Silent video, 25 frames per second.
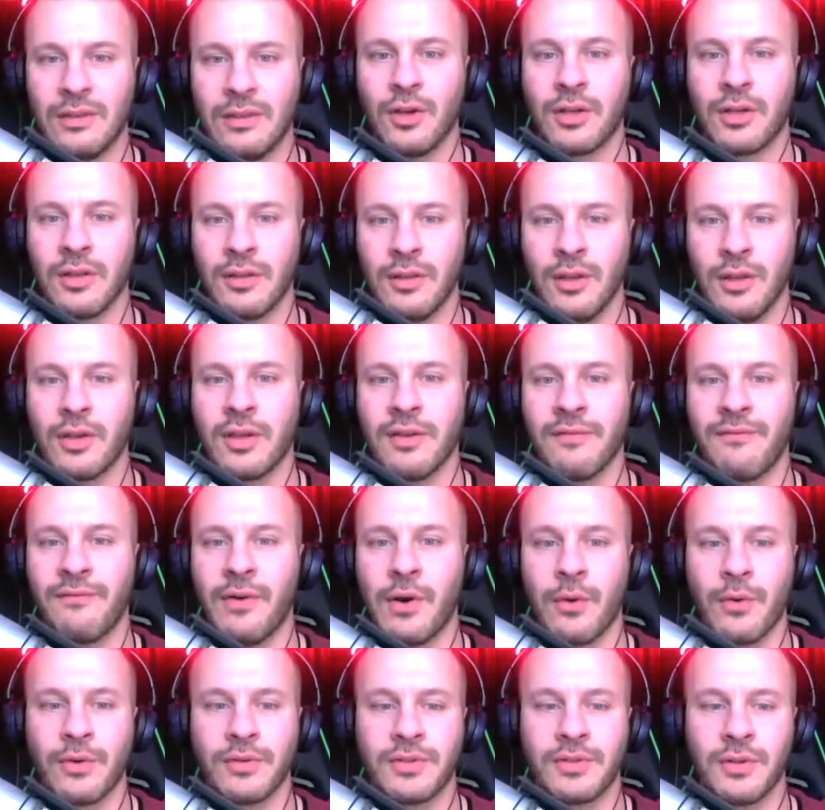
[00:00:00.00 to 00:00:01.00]
Look, looking
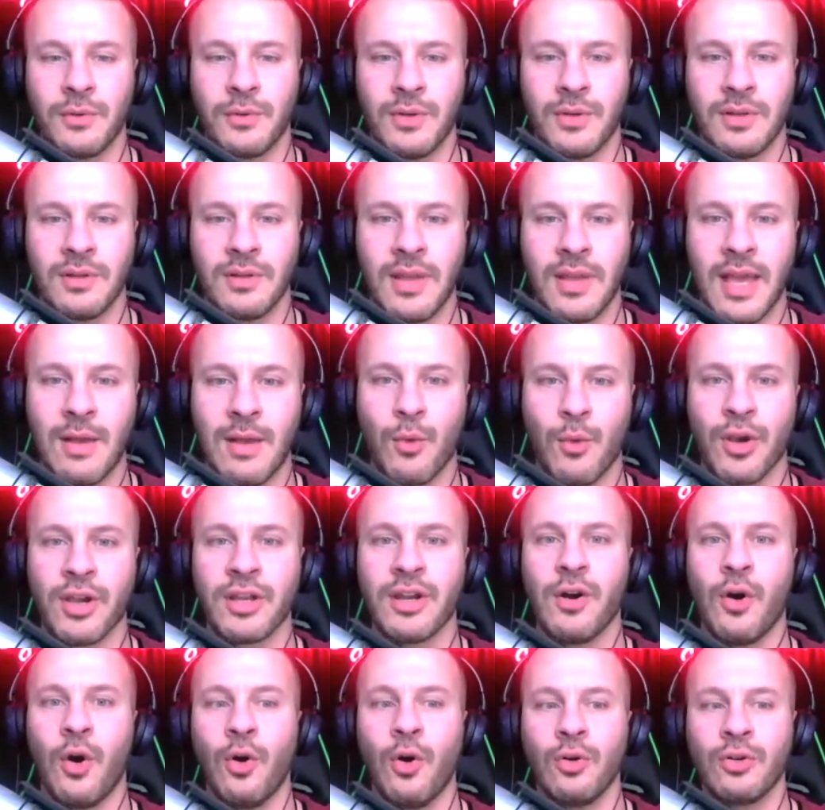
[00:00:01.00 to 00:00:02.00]
forward to it. And we're going
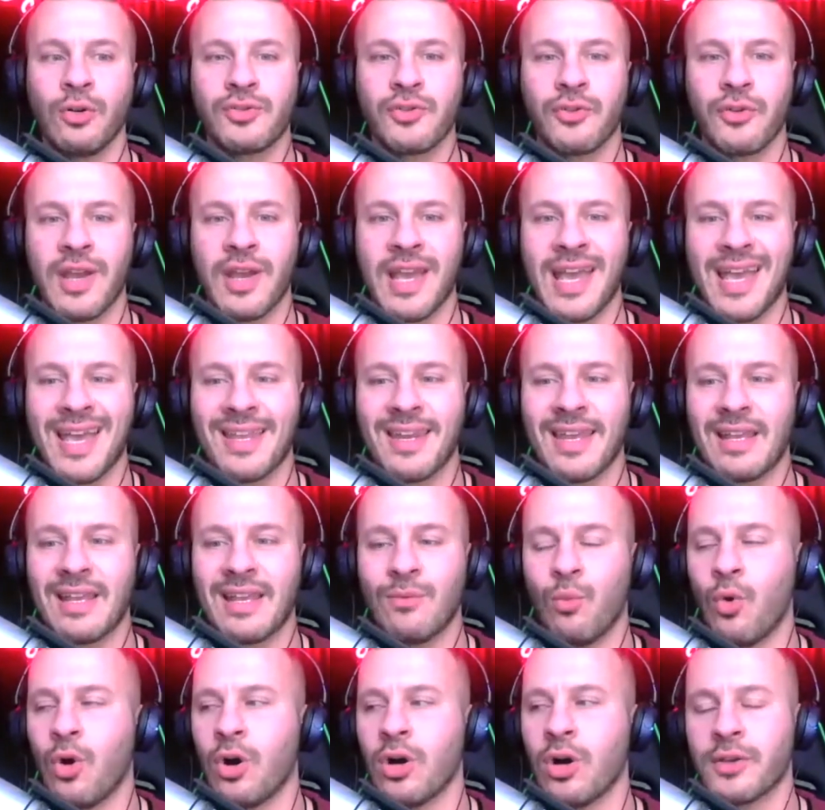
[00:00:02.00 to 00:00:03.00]
to hold your hand and
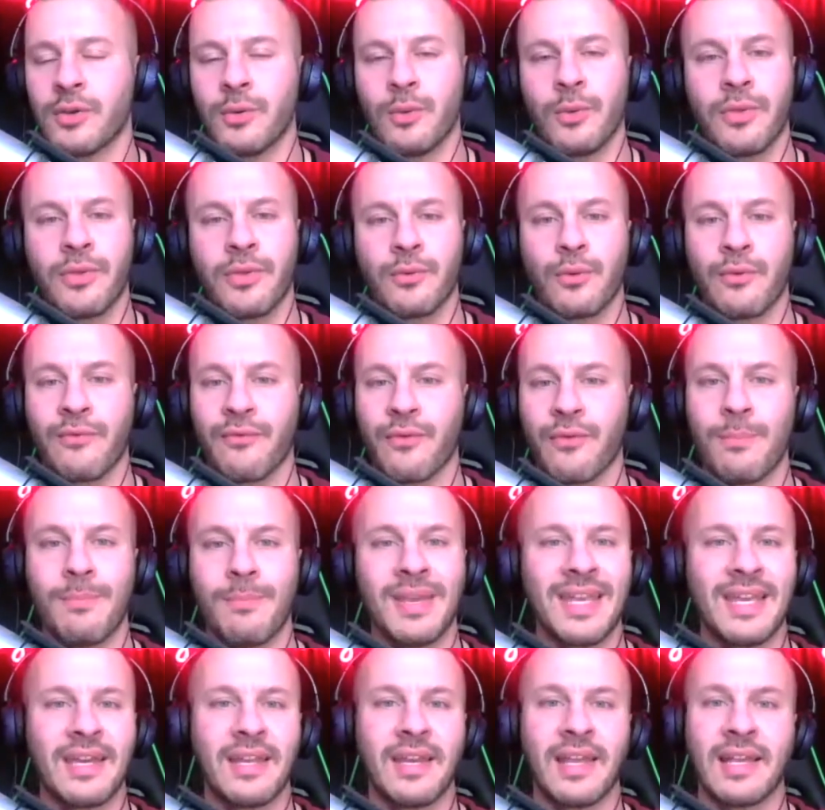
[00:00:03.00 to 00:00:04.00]
walk you through from
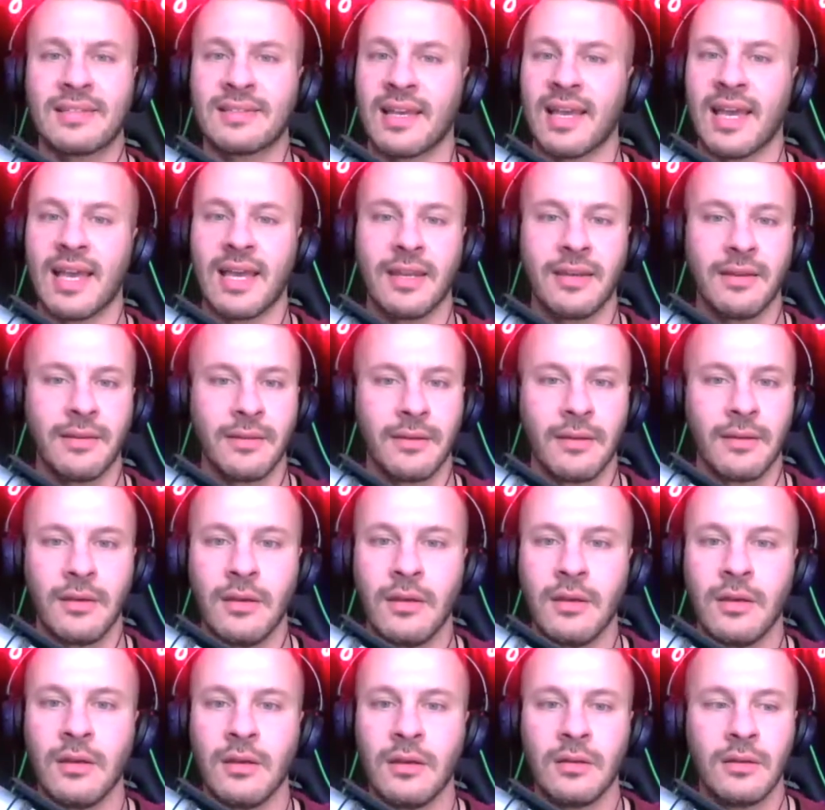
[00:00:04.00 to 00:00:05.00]
beginning to end
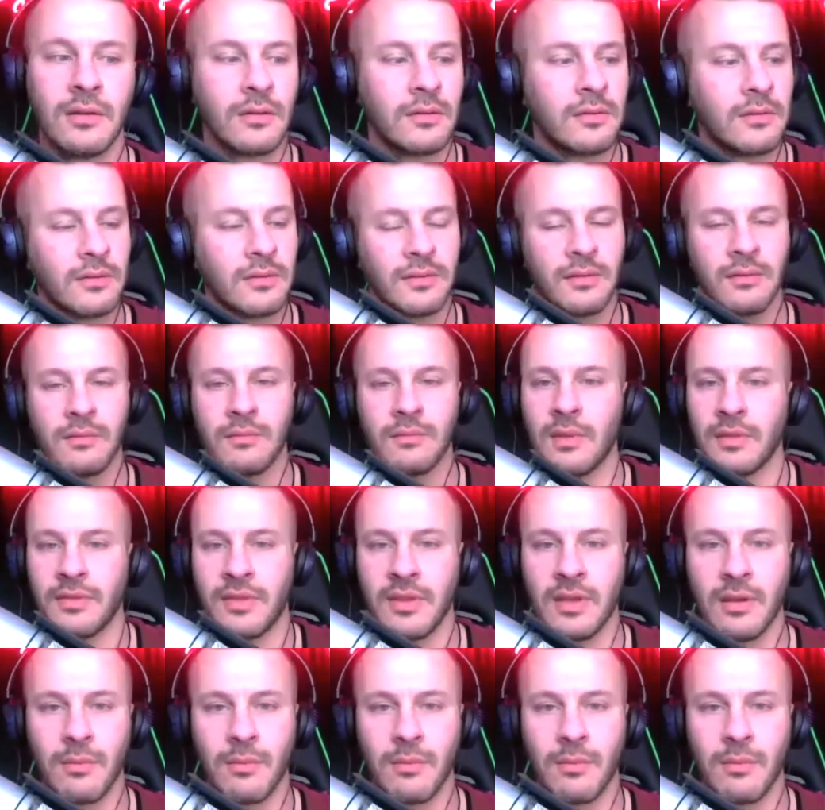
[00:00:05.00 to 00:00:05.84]
the